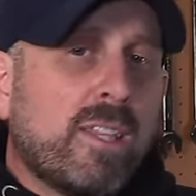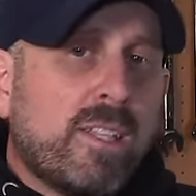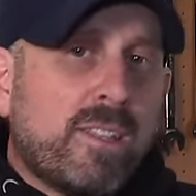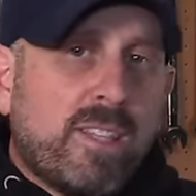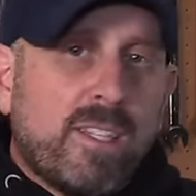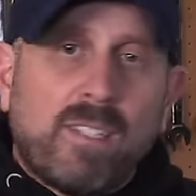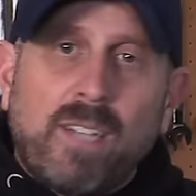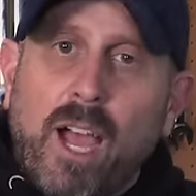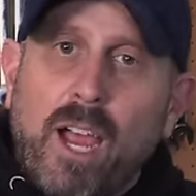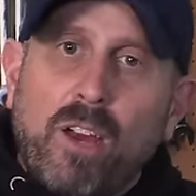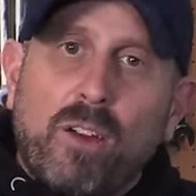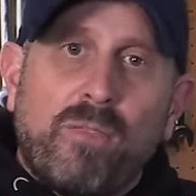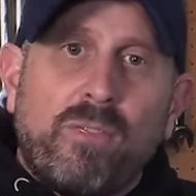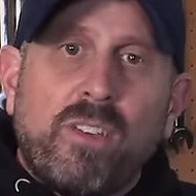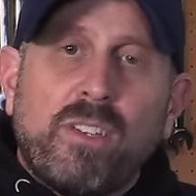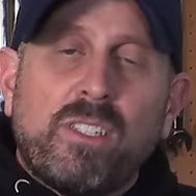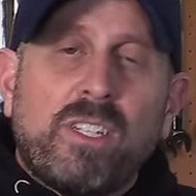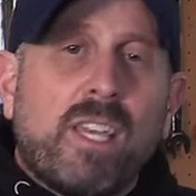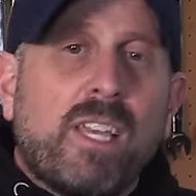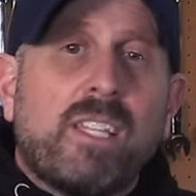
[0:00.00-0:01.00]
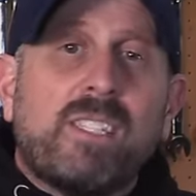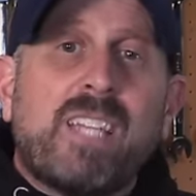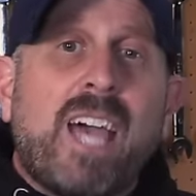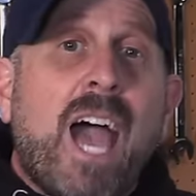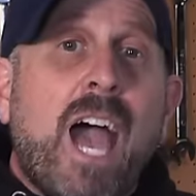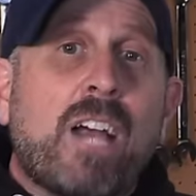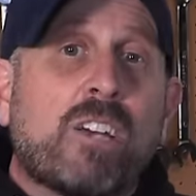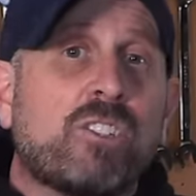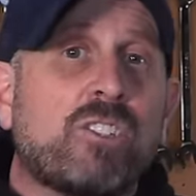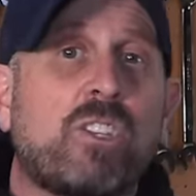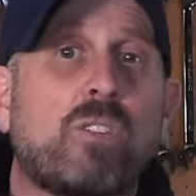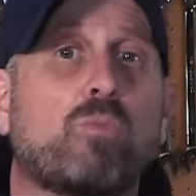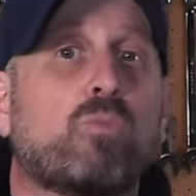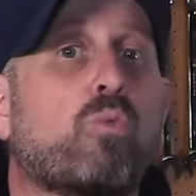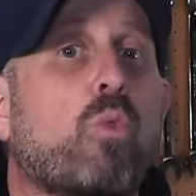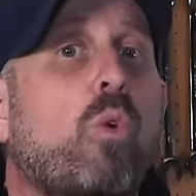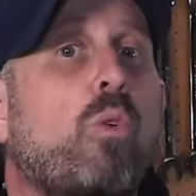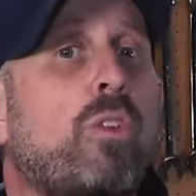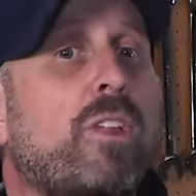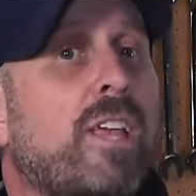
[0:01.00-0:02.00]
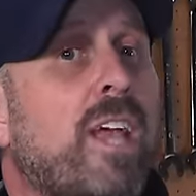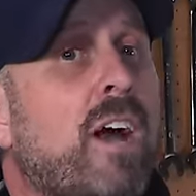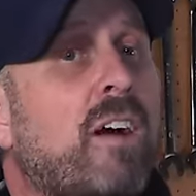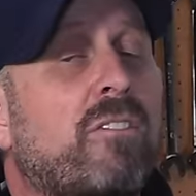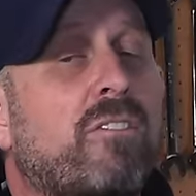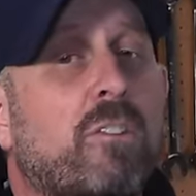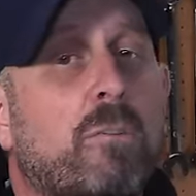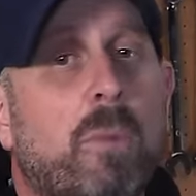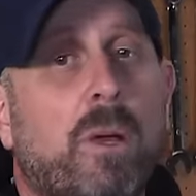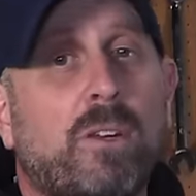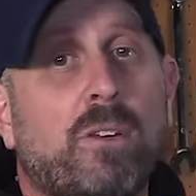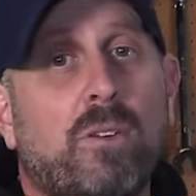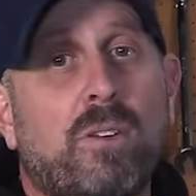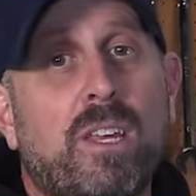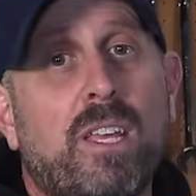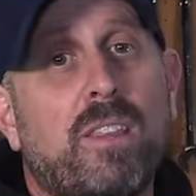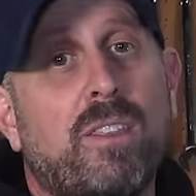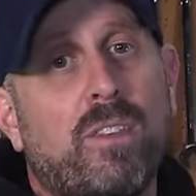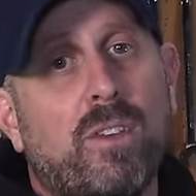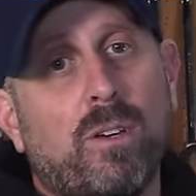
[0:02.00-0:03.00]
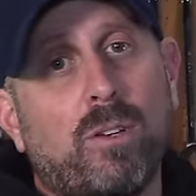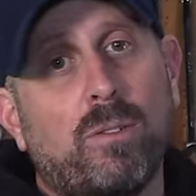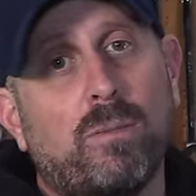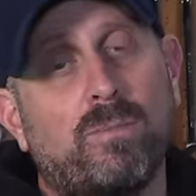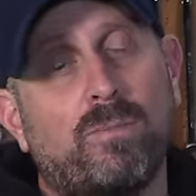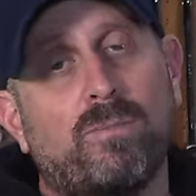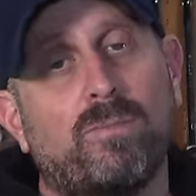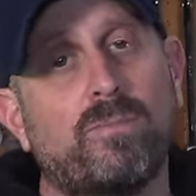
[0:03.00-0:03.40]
that the tire feels like it's actually rolling out from underneath you?